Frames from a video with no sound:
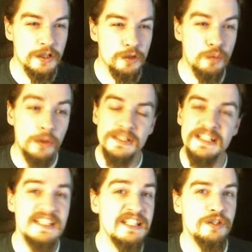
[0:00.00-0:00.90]
you will
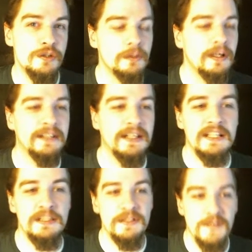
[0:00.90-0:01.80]
heal and
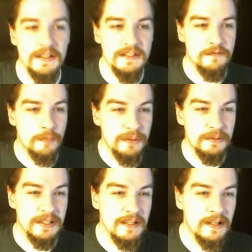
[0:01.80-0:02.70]
gain some defensive
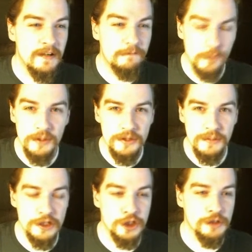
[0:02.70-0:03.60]
ability for a
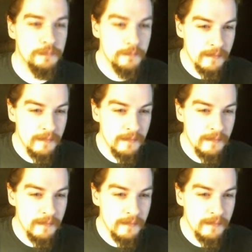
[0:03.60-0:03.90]
duration.